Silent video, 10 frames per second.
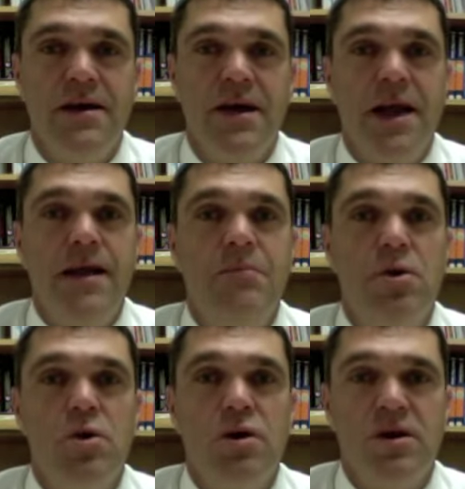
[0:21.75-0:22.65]
adding
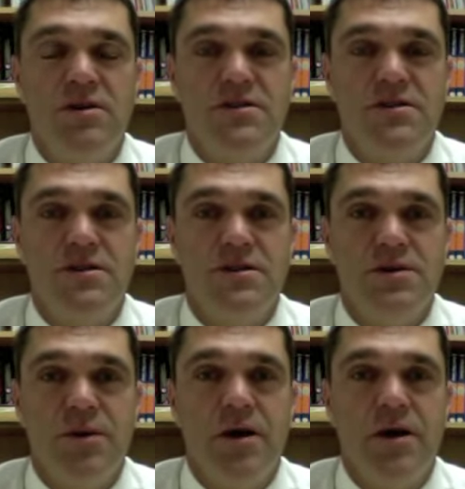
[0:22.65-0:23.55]
more costs to
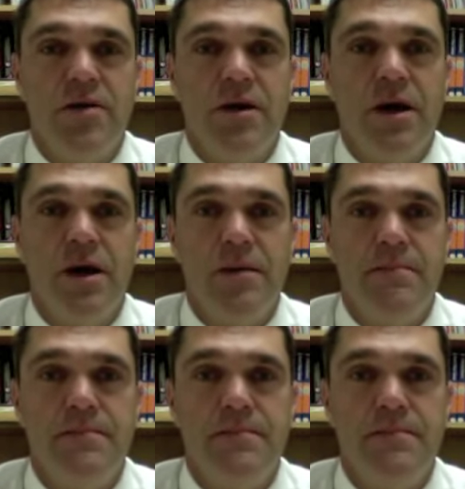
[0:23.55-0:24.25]
owning your own home.